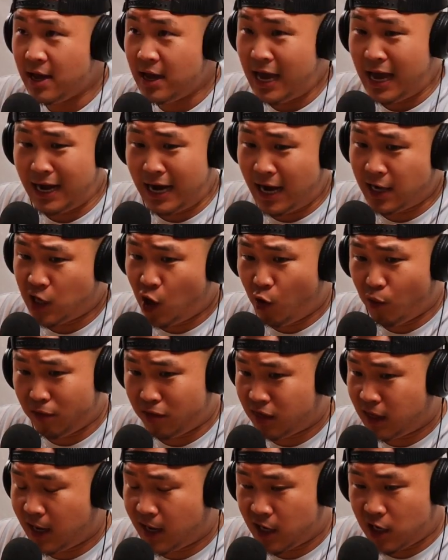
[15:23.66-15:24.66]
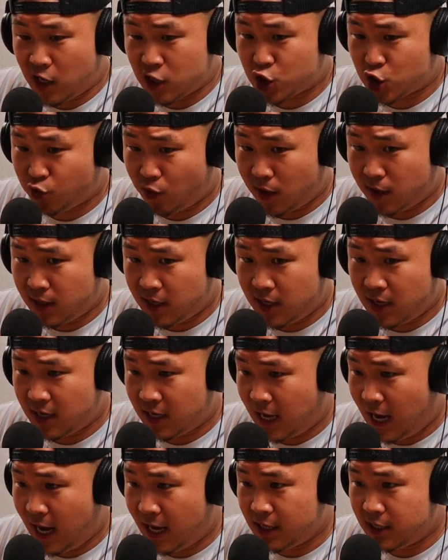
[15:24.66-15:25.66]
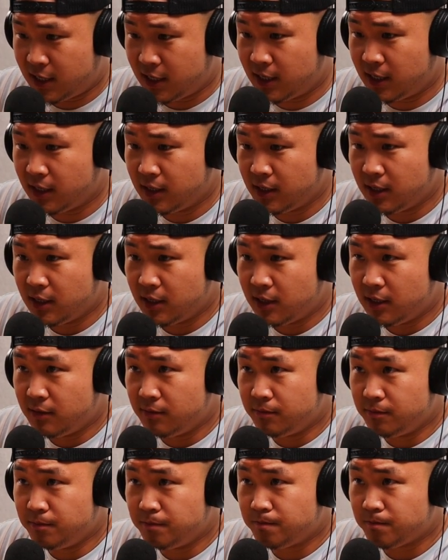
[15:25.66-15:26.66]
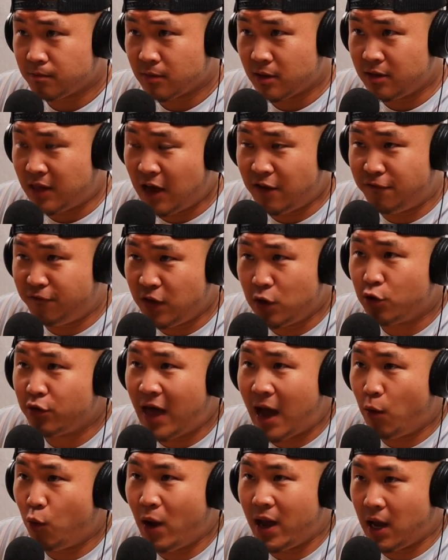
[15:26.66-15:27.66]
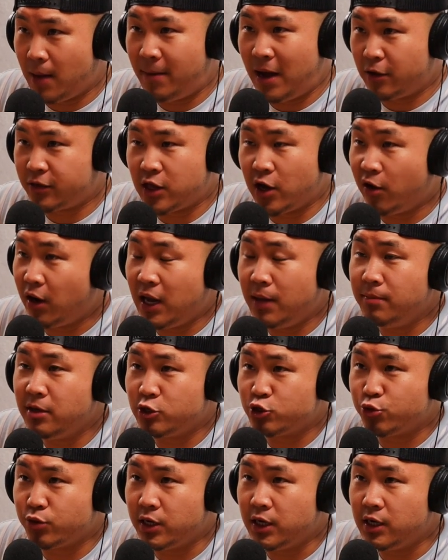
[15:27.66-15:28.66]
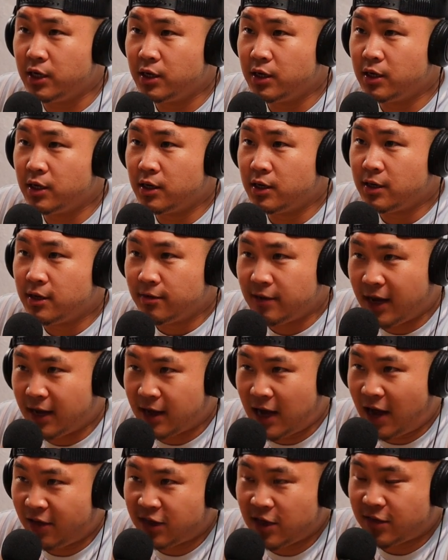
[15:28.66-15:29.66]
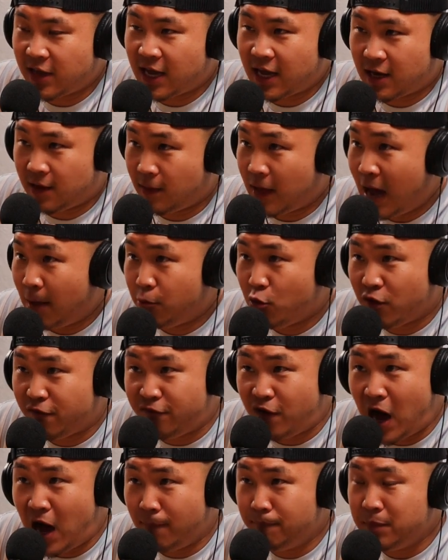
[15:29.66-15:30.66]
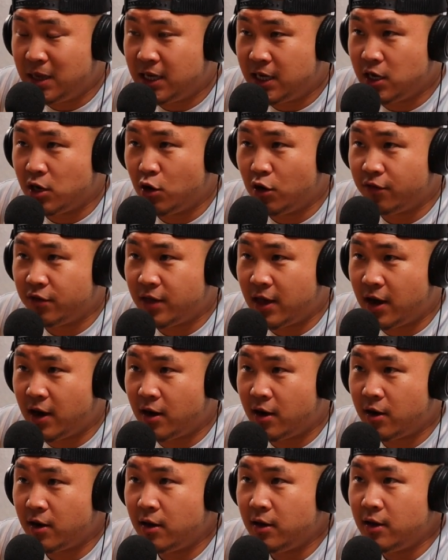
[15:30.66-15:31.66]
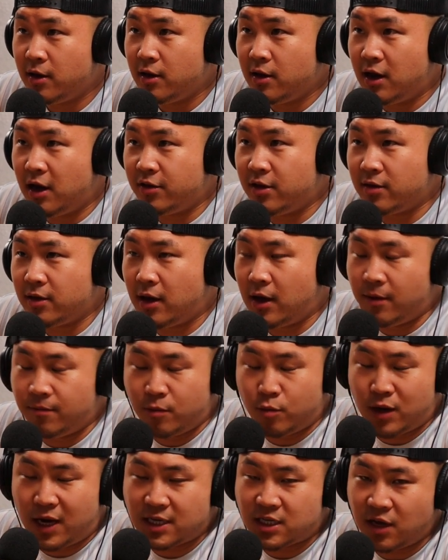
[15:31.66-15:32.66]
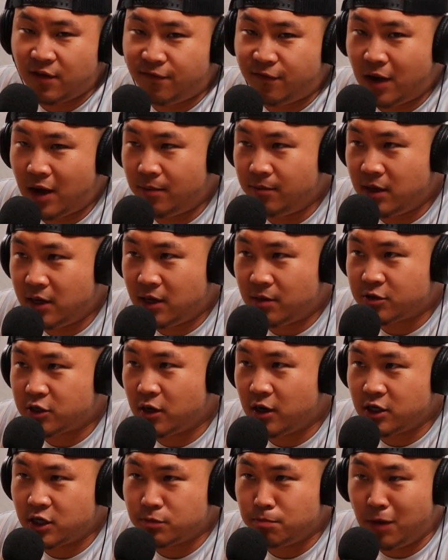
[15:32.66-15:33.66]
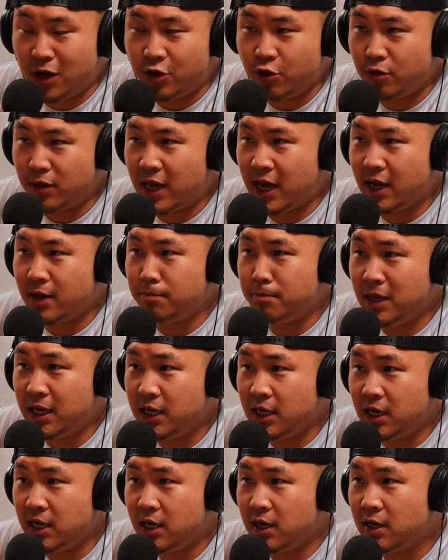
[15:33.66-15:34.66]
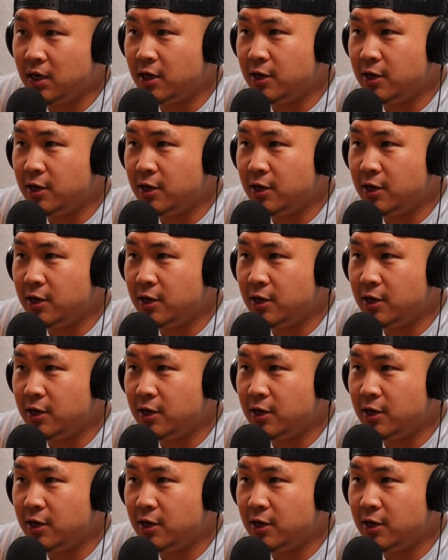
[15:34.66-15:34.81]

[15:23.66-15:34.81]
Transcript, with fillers: And I don't think in Australia and Canada they feel that way about their imagery. Yeah. Like I think they get a lot more fob media over there. I think I mean when I say fob media, I'm sorry, just motherland media,